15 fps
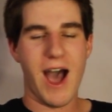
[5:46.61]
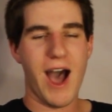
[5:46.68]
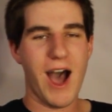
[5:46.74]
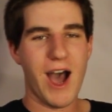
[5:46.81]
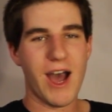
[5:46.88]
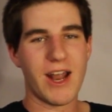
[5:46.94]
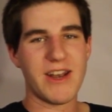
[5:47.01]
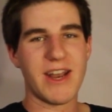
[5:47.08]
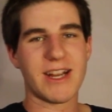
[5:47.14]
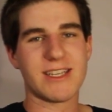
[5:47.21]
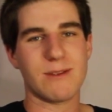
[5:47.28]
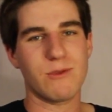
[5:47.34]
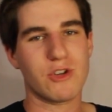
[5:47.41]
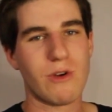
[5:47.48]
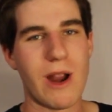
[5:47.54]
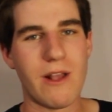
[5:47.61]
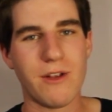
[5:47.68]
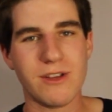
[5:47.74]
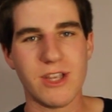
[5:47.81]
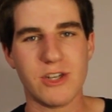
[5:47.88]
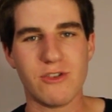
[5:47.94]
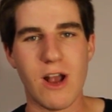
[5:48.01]
Next, some
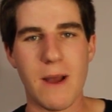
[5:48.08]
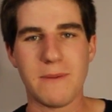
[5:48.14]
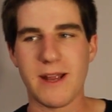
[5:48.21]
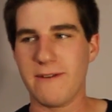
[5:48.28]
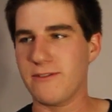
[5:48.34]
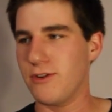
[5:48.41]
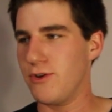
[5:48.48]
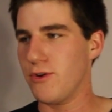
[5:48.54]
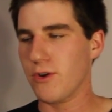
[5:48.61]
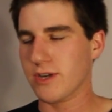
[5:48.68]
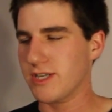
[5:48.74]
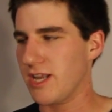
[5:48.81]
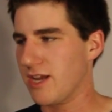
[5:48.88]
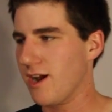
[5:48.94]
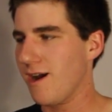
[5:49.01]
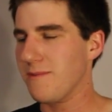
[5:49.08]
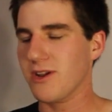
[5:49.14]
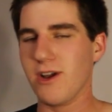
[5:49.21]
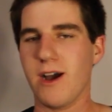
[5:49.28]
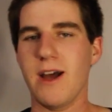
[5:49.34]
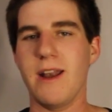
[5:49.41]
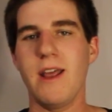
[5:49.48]
trailers that dropped after New York City
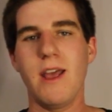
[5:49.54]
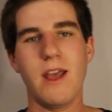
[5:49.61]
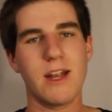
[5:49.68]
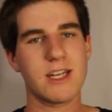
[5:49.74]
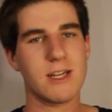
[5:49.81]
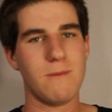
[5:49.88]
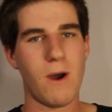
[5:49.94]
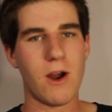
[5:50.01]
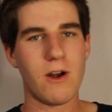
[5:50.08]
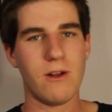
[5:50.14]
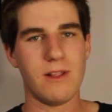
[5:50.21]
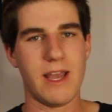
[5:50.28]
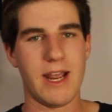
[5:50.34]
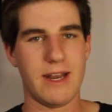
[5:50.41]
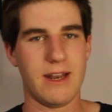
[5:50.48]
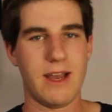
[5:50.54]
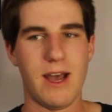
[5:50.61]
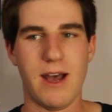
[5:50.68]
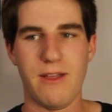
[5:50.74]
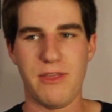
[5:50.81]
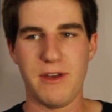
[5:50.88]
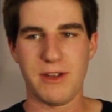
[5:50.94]
Comic Con. Tomorrowland,
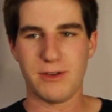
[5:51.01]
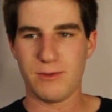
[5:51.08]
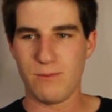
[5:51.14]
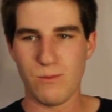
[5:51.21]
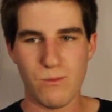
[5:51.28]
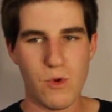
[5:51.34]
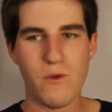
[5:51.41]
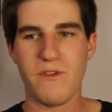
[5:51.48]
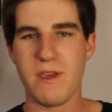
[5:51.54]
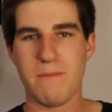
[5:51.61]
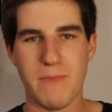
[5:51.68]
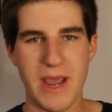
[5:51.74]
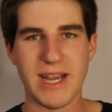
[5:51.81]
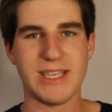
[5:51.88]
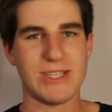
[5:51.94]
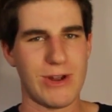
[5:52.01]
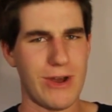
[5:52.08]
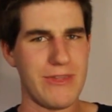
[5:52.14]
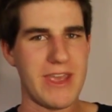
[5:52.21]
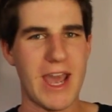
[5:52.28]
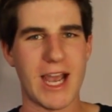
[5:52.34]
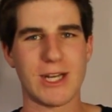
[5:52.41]
the movie based
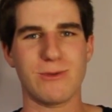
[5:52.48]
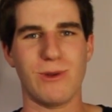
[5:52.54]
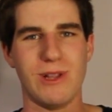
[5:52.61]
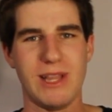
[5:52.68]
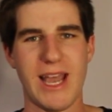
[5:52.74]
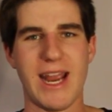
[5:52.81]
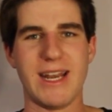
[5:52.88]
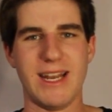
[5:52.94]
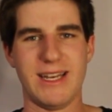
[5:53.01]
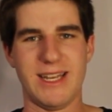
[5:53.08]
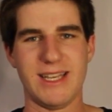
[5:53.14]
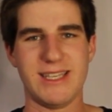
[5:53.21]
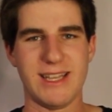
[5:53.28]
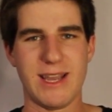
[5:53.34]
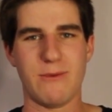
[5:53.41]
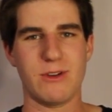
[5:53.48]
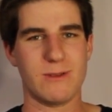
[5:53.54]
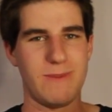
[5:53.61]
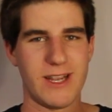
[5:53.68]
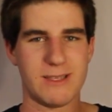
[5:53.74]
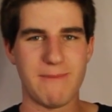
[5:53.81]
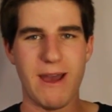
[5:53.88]
on the actual land at Disneyland where
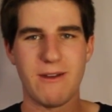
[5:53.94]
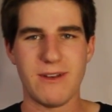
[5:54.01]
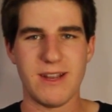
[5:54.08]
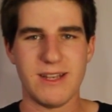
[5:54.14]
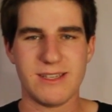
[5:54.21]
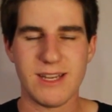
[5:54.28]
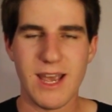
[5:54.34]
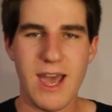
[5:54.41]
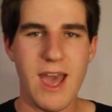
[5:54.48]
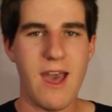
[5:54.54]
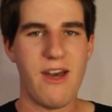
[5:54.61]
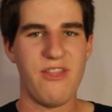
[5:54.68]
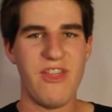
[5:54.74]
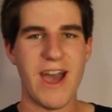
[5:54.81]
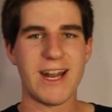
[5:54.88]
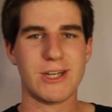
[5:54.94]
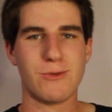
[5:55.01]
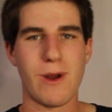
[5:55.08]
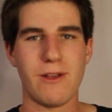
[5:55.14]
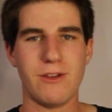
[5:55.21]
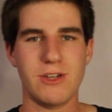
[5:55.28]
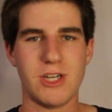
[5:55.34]
Space Mountain is. That
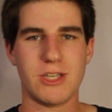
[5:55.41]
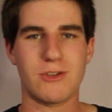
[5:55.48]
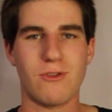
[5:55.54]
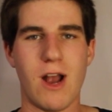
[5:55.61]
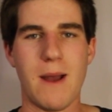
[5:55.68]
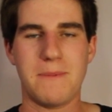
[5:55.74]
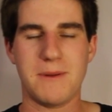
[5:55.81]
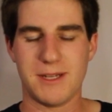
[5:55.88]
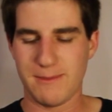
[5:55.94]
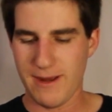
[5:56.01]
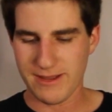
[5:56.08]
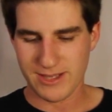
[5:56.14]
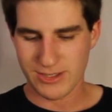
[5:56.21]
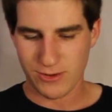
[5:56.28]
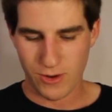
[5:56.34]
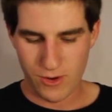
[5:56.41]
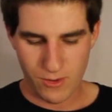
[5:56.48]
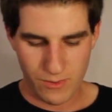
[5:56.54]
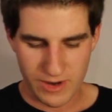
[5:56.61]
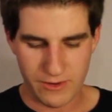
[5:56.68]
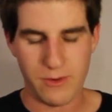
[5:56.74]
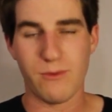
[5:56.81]
trailer just dropped. It's about this girl.
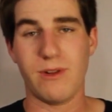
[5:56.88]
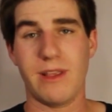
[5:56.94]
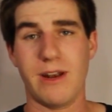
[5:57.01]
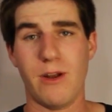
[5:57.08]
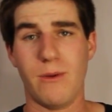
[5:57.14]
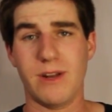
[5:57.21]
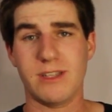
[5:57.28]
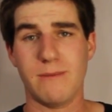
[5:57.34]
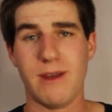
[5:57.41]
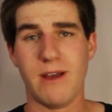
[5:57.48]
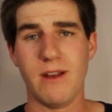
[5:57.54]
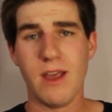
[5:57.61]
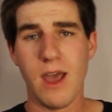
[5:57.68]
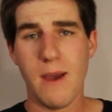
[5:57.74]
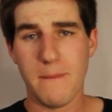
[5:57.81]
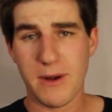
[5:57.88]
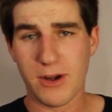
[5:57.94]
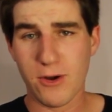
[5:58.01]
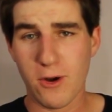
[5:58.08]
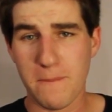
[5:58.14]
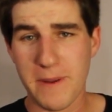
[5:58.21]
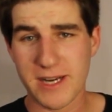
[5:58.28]
We don't really know what it's about. But a
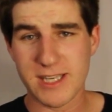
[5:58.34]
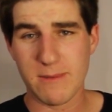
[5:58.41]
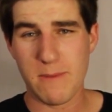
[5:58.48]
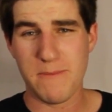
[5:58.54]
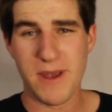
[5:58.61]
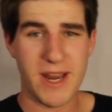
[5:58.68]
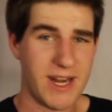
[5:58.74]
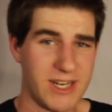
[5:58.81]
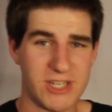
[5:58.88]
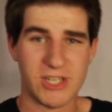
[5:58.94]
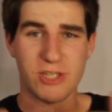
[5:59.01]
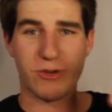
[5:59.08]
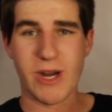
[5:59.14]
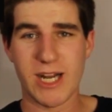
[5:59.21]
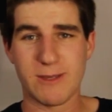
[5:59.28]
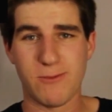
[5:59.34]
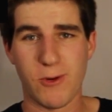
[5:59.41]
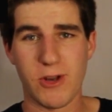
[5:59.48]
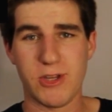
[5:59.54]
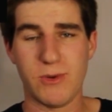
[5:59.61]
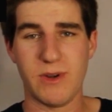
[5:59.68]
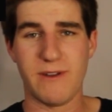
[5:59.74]
girl picks up a pin and she's transported to a